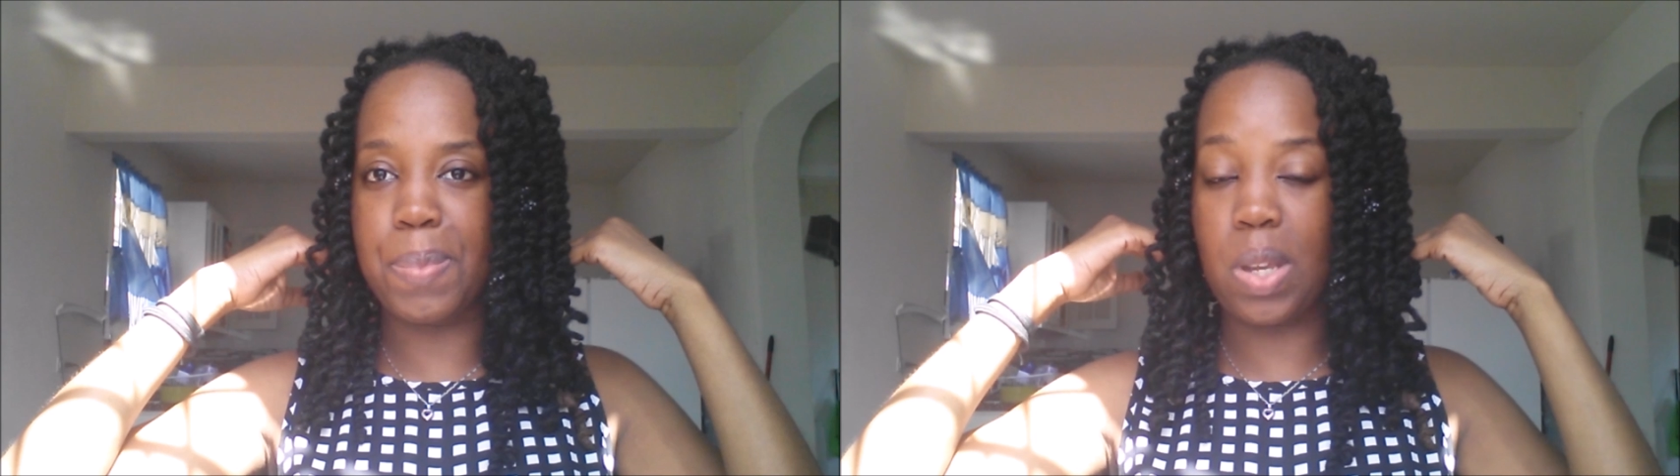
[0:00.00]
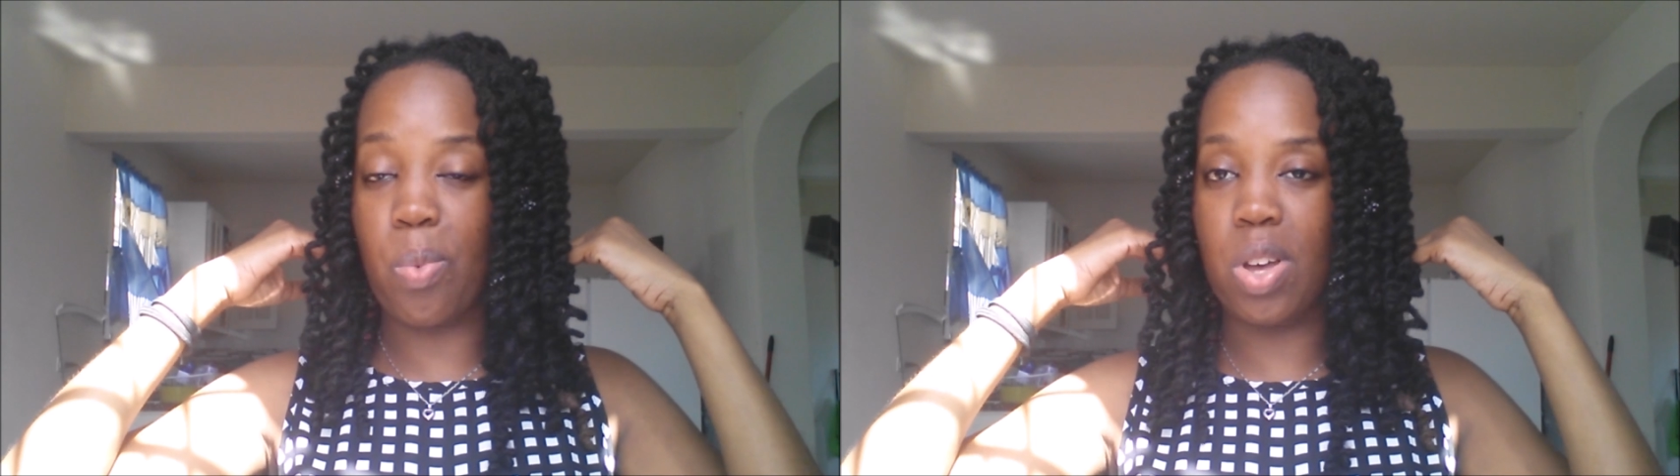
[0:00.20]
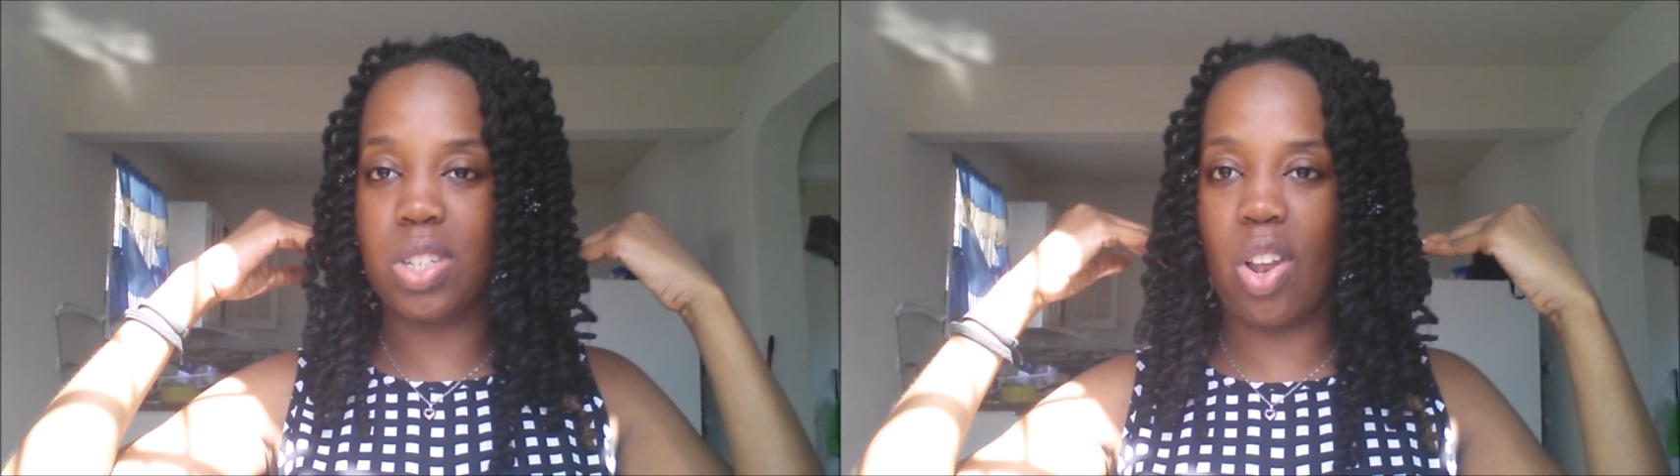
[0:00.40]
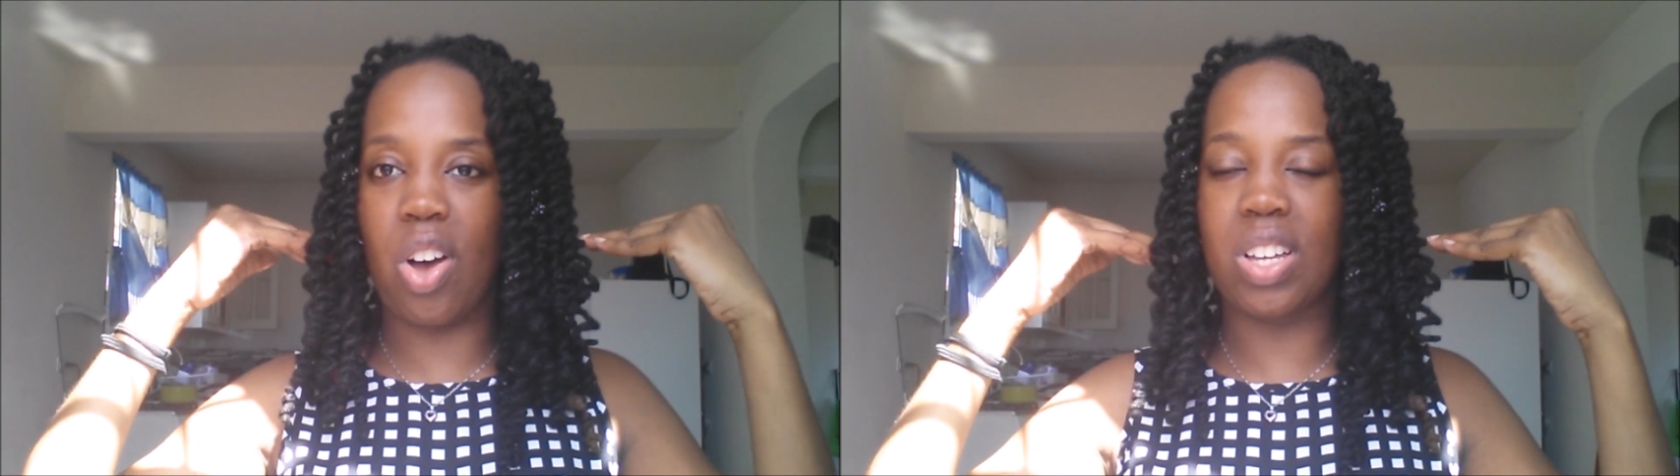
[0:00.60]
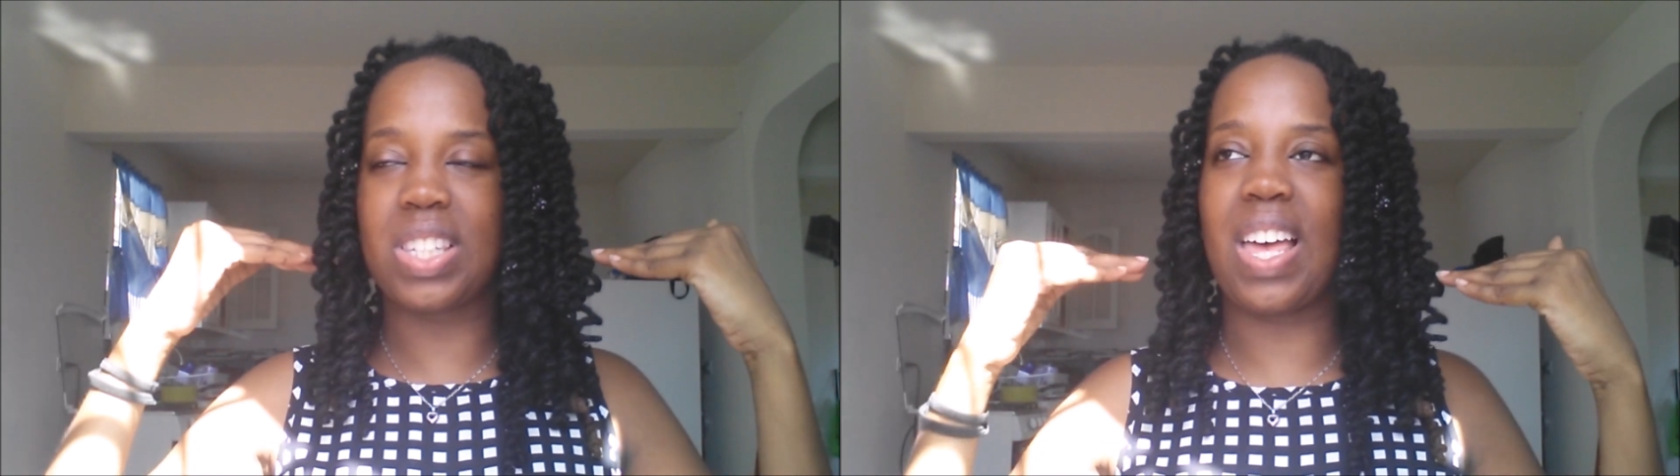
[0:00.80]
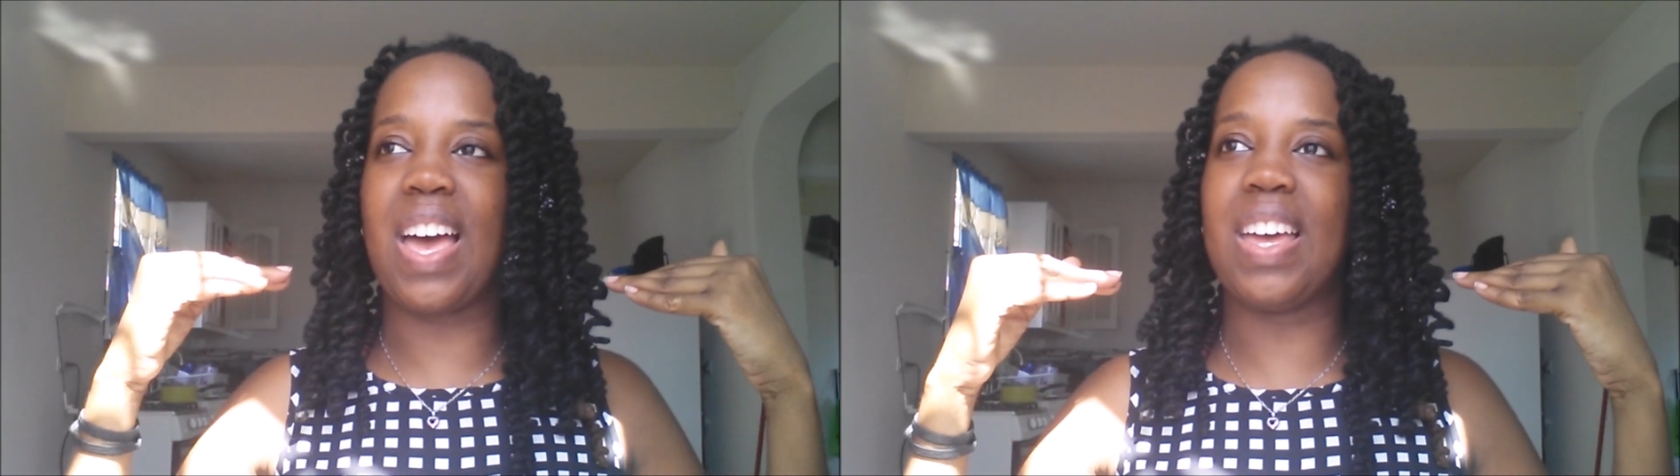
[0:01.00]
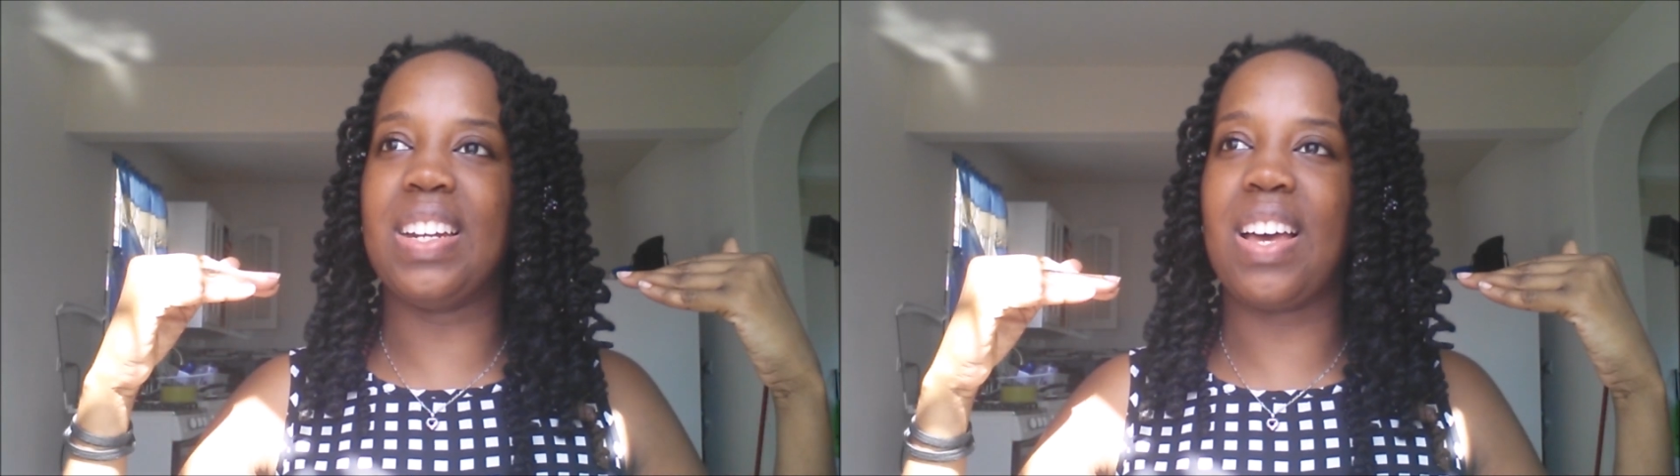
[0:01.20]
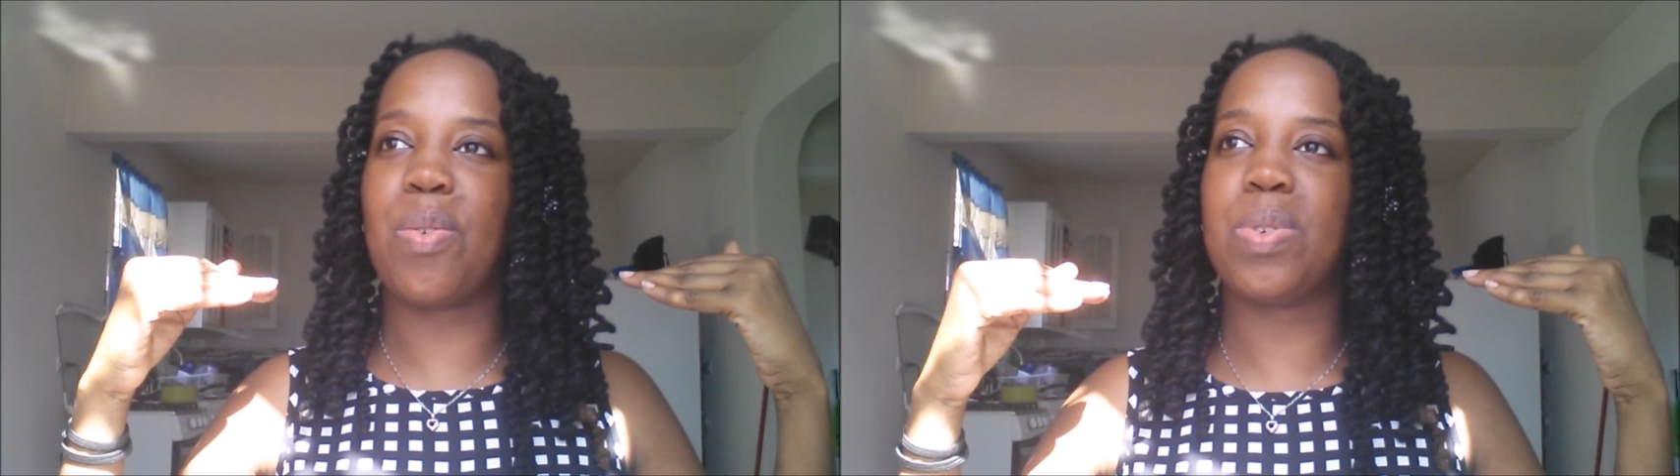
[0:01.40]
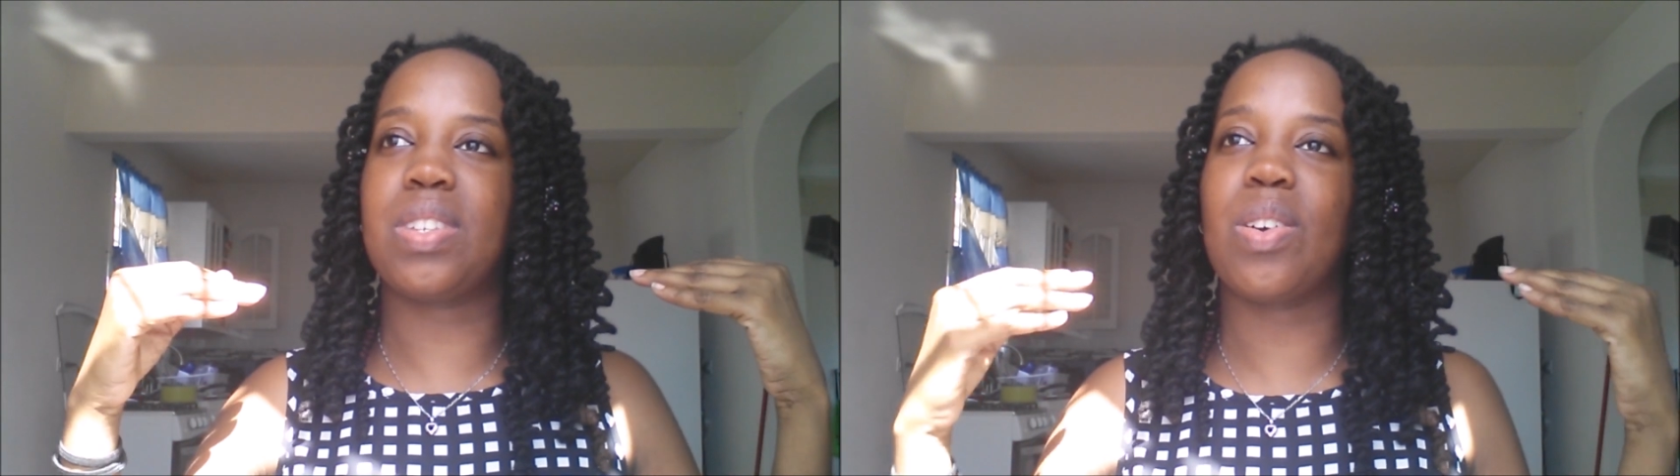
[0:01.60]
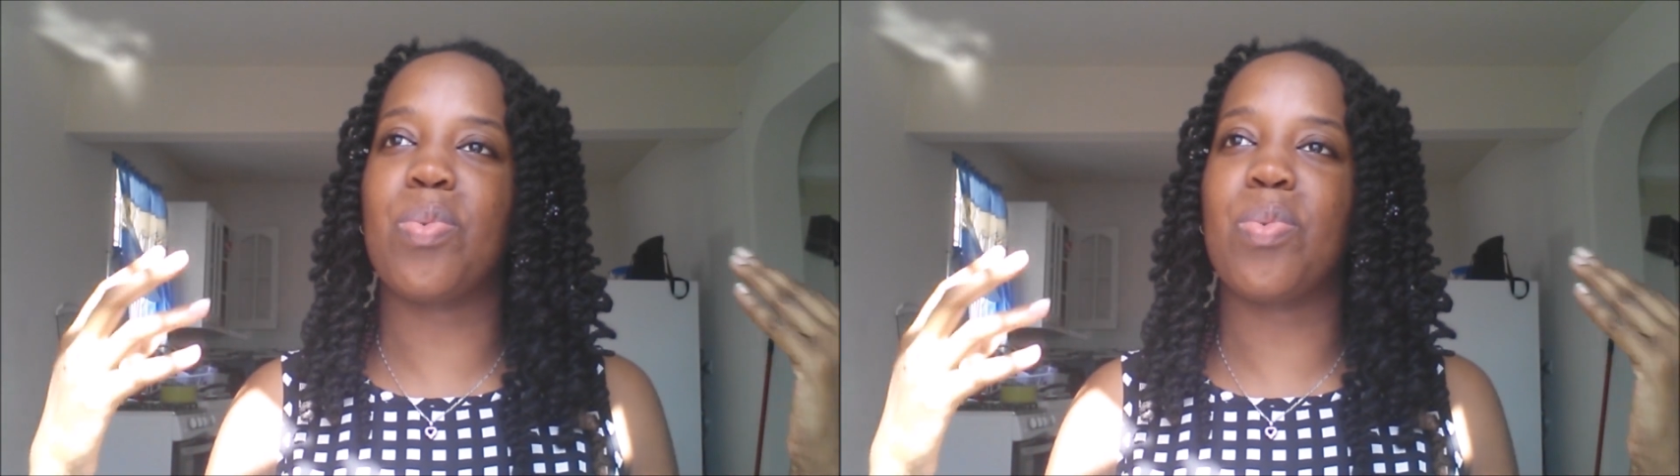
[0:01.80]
someone's locks, and I was like,